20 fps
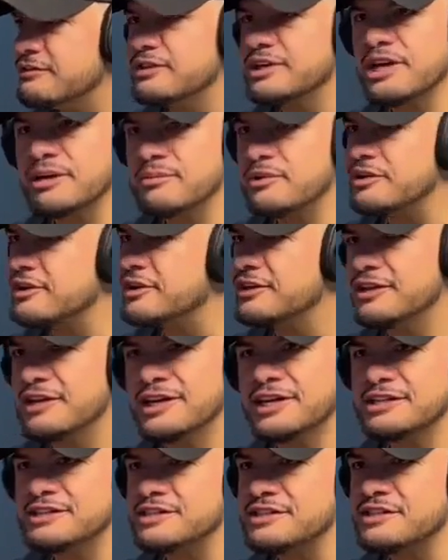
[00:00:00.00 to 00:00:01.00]
we kept all the
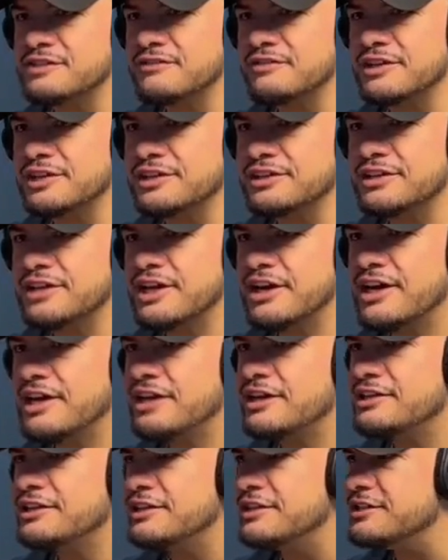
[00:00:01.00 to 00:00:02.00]
clients and stuff like
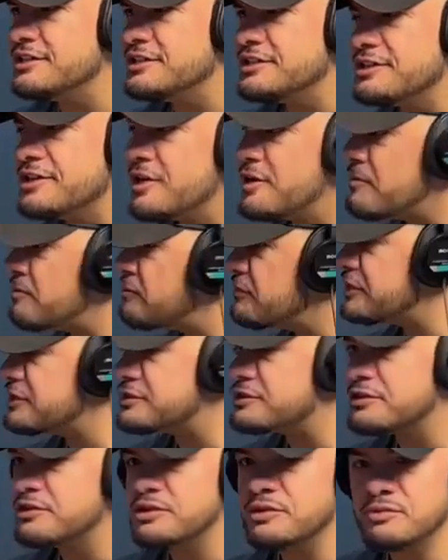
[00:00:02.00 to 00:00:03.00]
that, and um, things
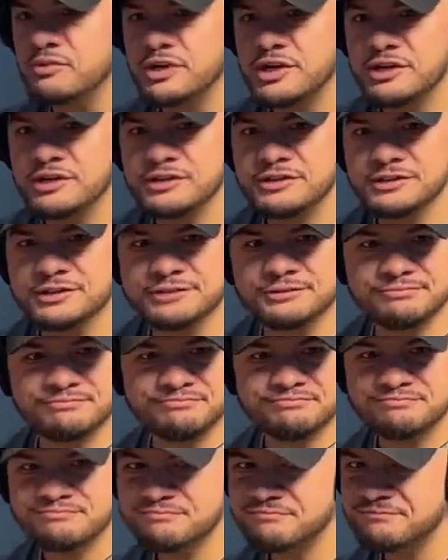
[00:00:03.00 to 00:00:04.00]
are going well. And
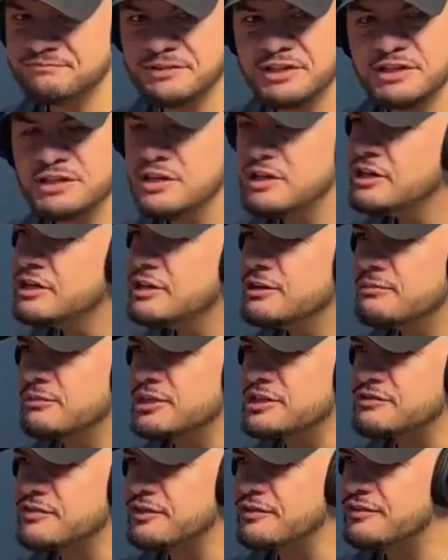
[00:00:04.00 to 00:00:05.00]

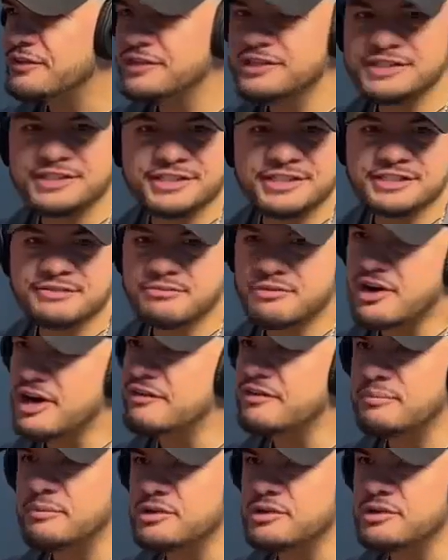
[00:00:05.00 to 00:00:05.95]
Plus 40 Fitness, it's a private